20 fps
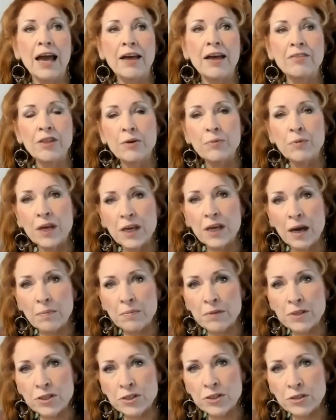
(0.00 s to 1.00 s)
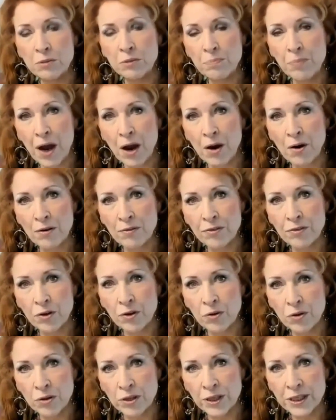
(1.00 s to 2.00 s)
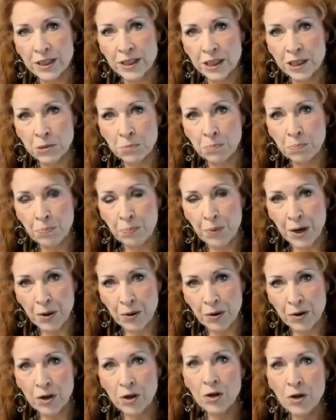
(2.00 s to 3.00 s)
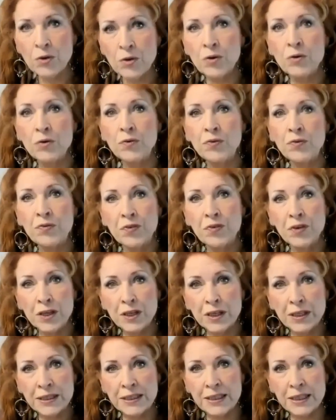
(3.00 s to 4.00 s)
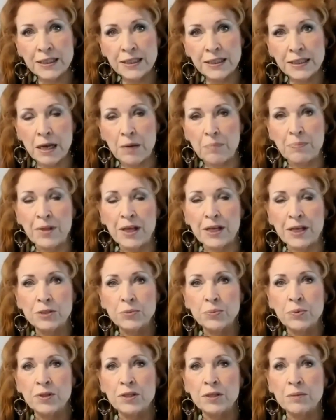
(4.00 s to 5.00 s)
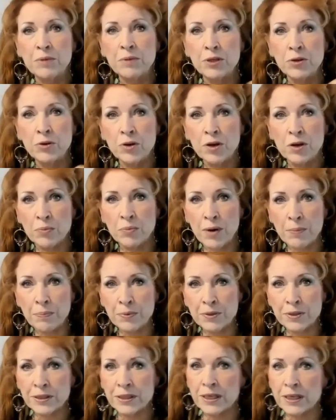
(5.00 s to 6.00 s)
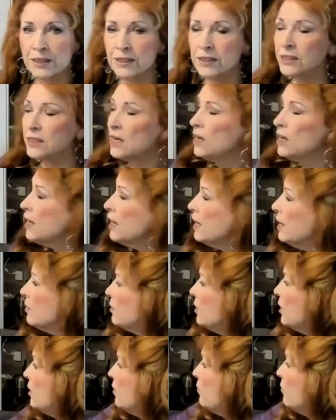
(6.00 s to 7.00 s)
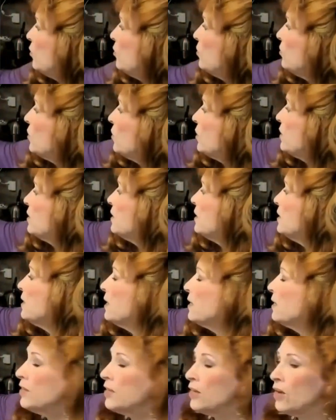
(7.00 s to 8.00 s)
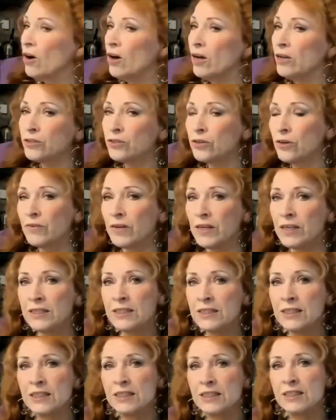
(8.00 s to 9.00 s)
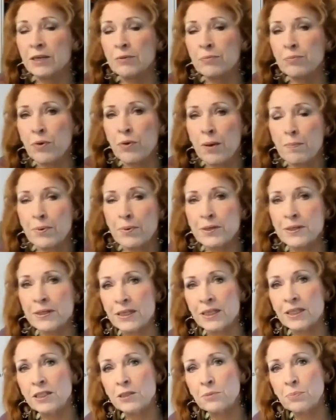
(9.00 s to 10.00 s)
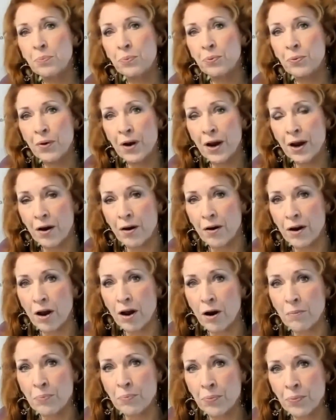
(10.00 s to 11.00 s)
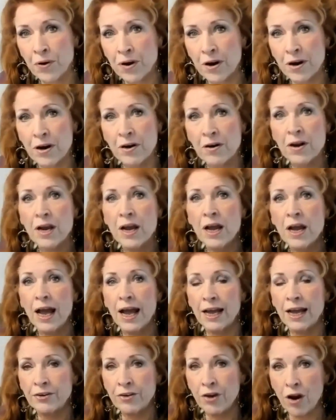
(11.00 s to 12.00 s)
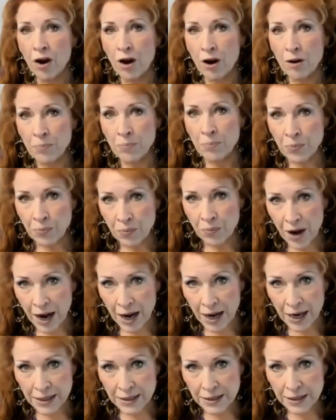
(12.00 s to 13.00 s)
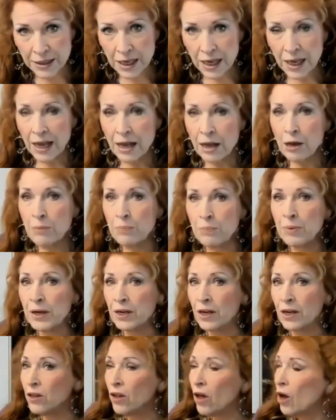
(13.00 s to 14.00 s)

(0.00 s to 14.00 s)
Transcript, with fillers: and then we come into the power of the Holy Spirit Spirit who fills us up. That's what the menorah represents. Then, if you look at the, the altar of incense, it represents prayer, our prayer and our praise. But